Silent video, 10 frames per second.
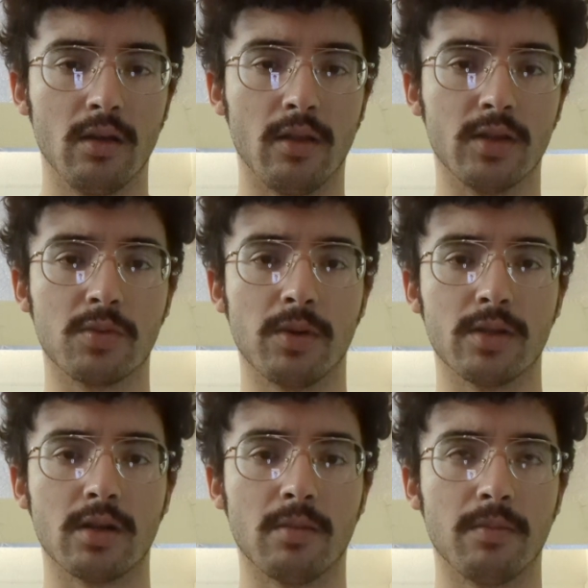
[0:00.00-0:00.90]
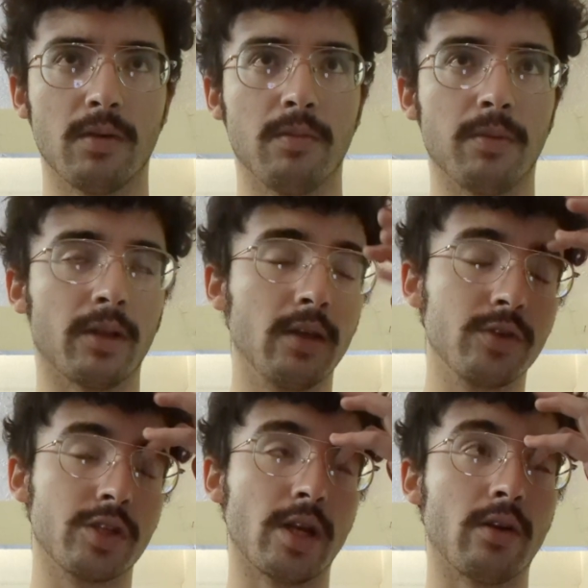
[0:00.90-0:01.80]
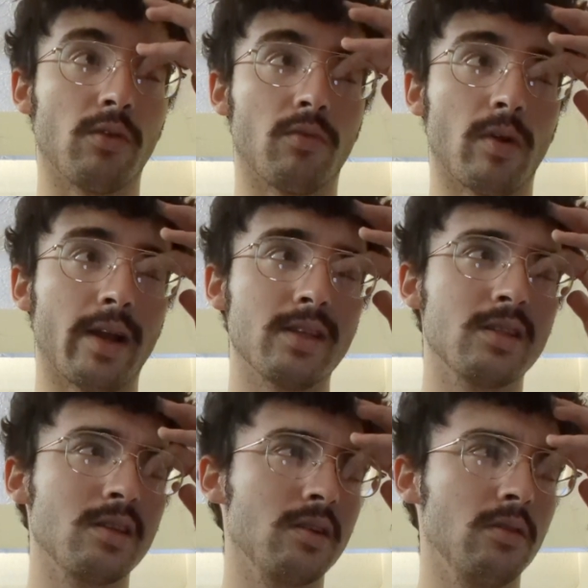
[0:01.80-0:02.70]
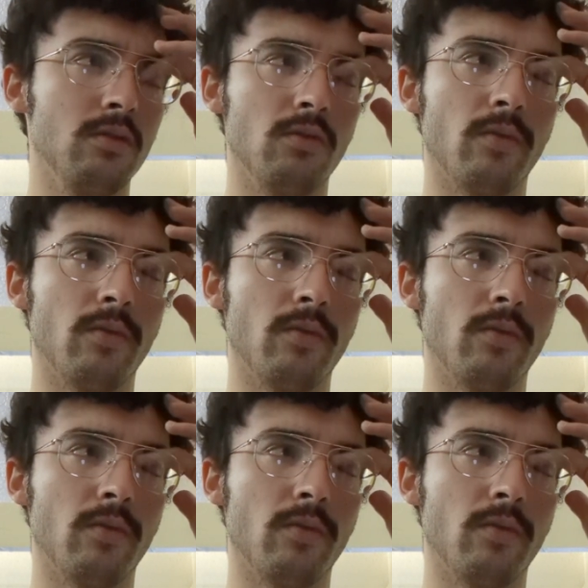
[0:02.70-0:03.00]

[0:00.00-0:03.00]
this was, I believe, Shadow Rising,